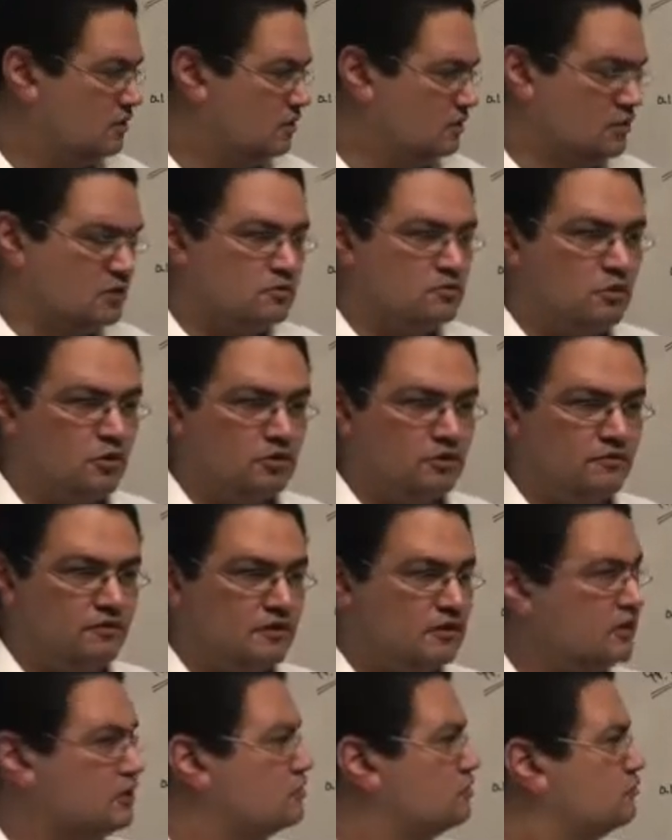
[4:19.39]
This mode of
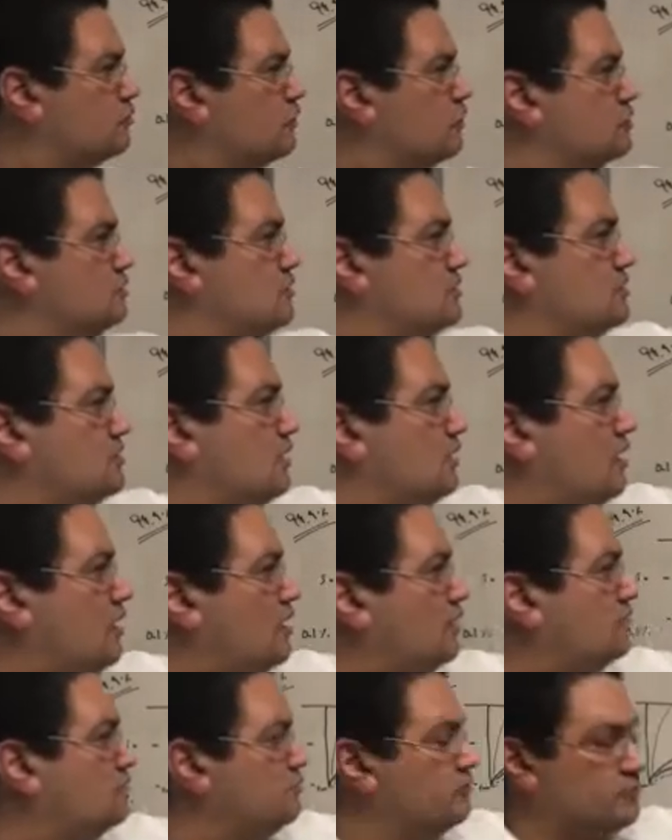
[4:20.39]
ventilation, because there's a
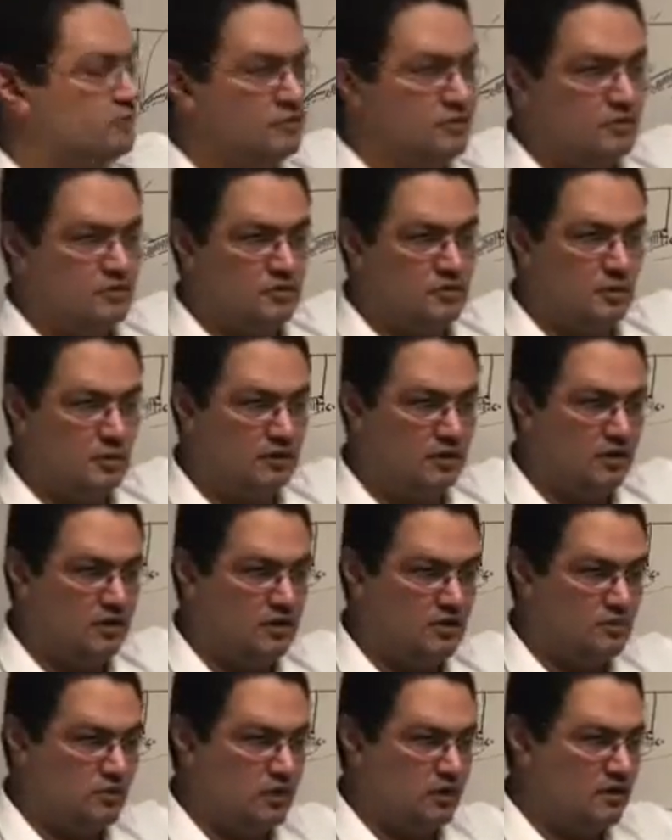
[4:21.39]
lot of
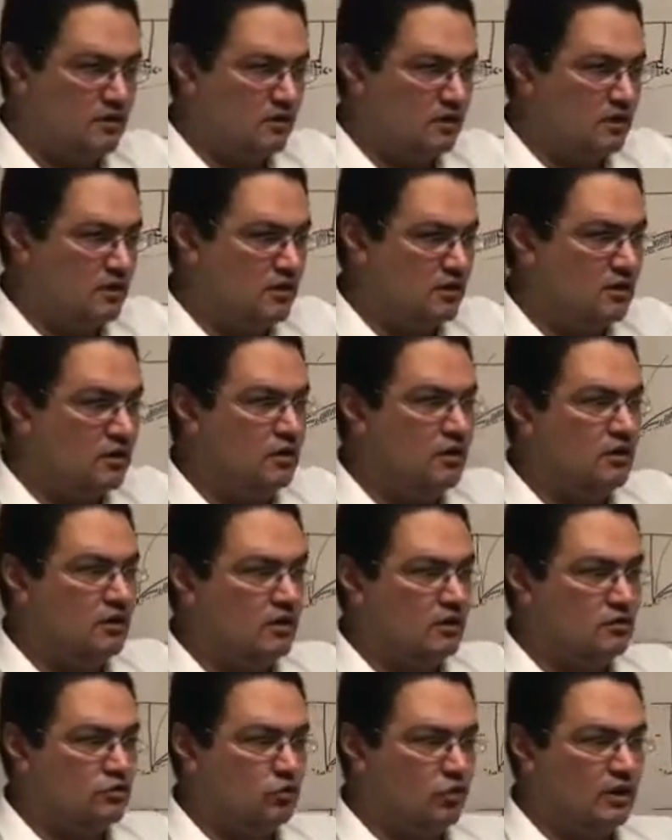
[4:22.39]
spontaneous breathing here,
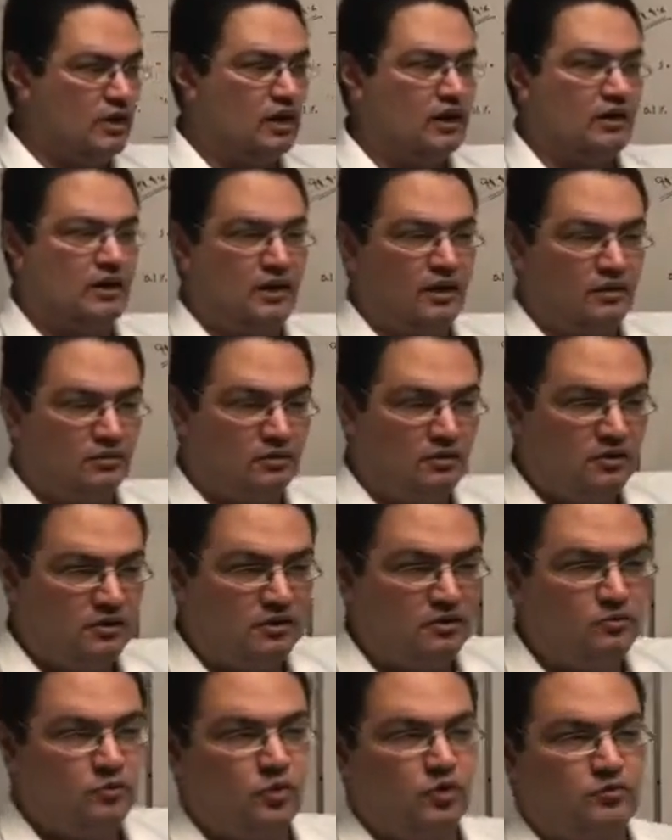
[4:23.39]
it will allow
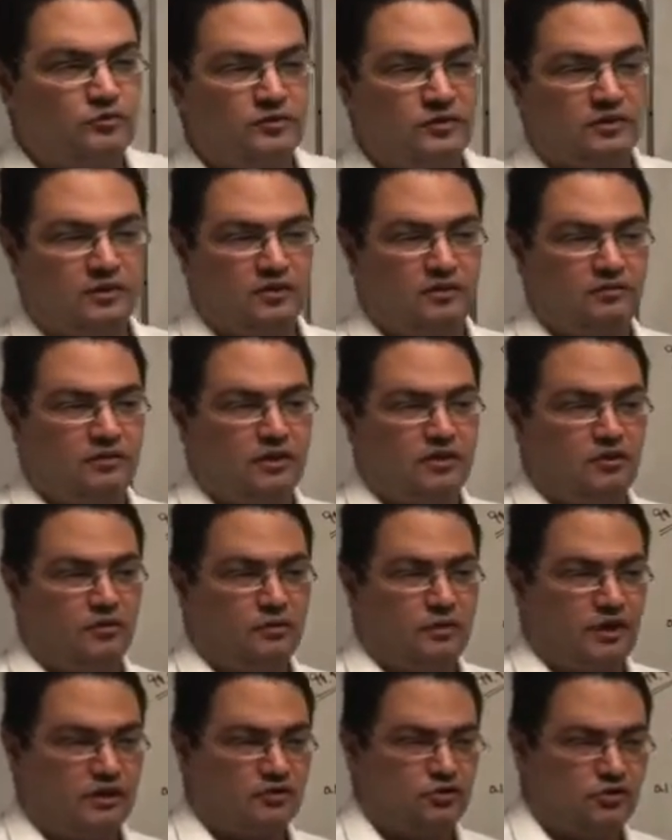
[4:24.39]
improvement in a VQ
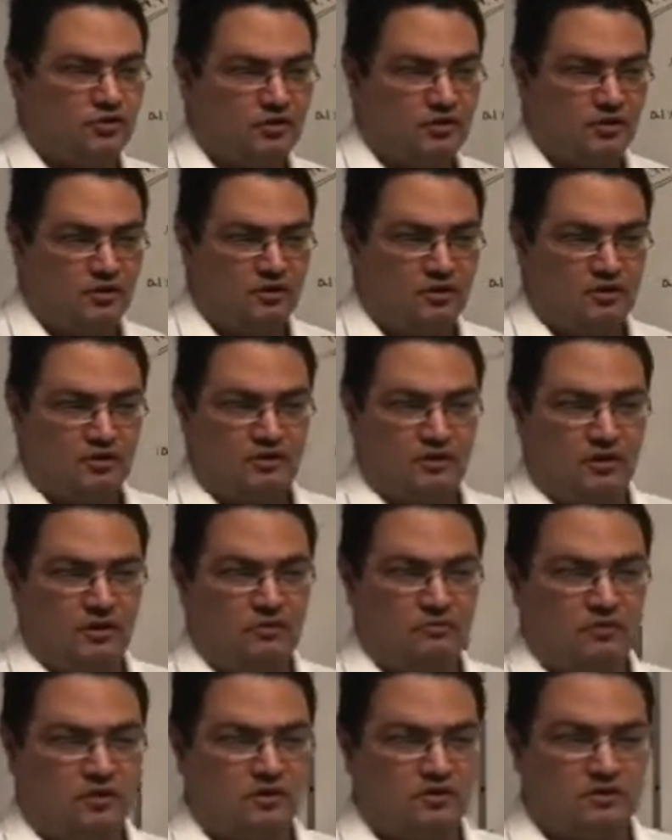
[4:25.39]
match,
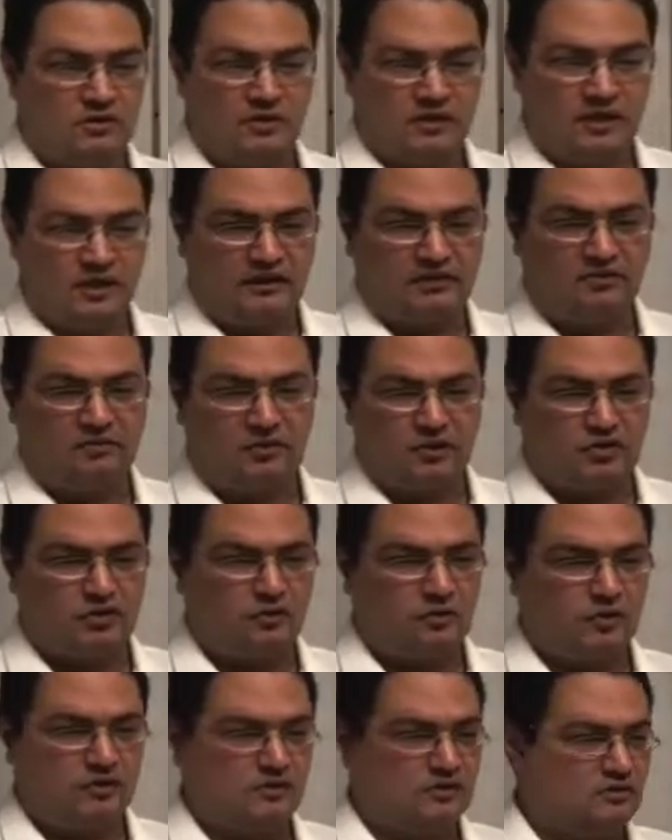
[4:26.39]
right? Because the negative pressure
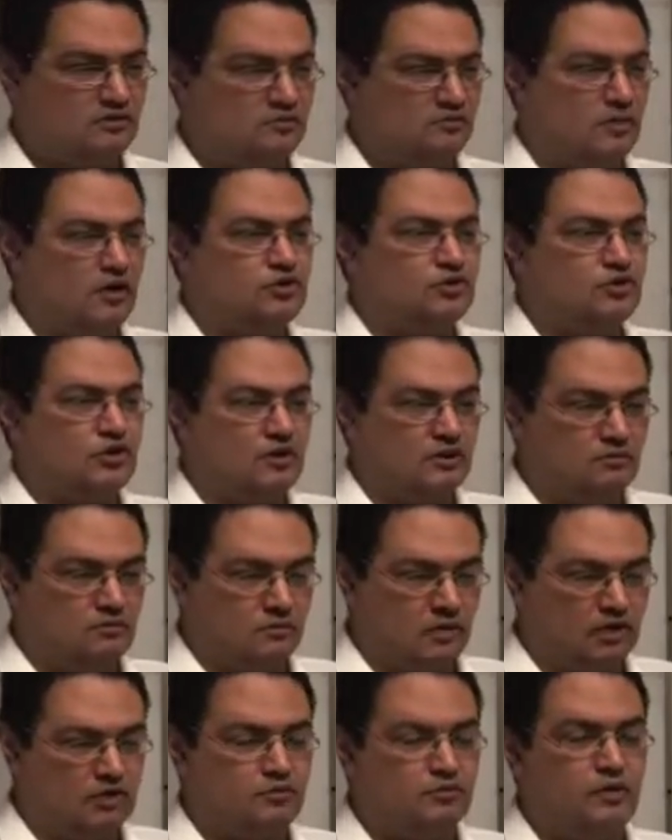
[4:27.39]
breath is
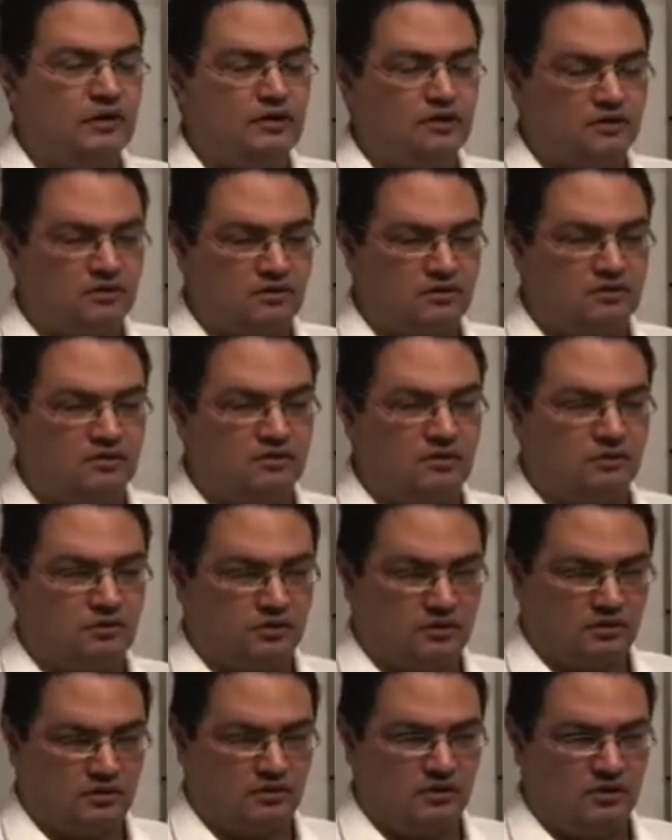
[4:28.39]
much better
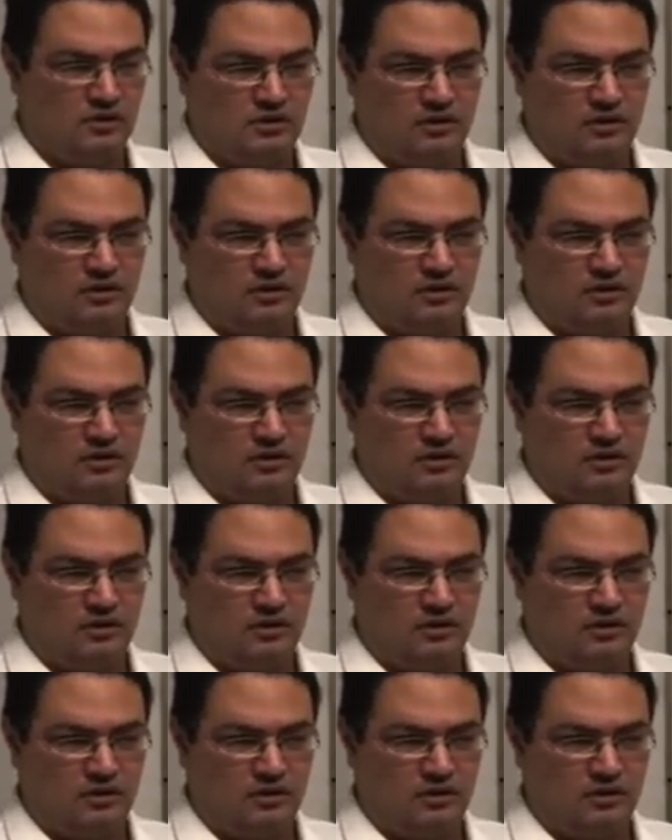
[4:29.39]
distributed